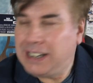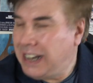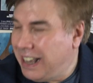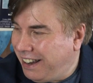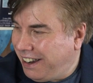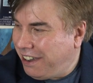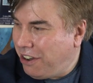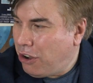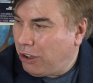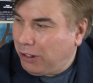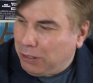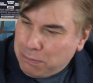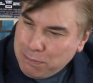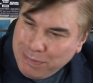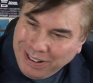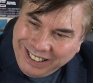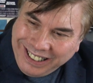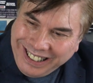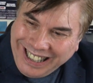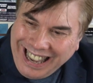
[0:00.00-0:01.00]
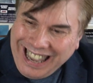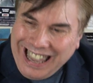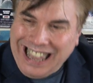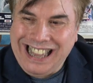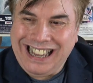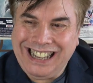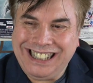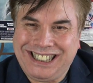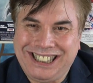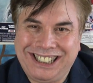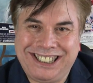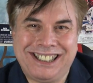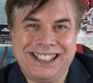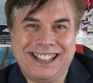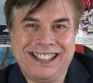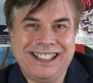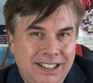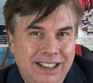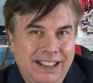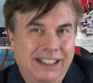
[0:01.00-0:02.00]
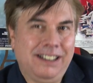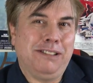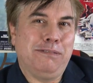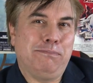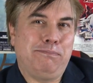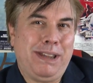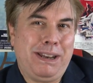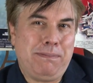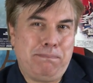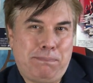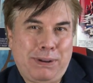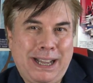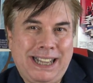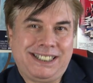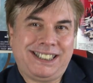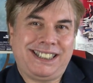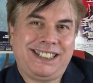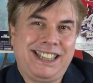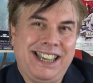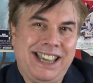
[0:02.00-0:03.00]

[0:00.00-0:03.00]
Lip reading: nearly all middle-aged and a little bit past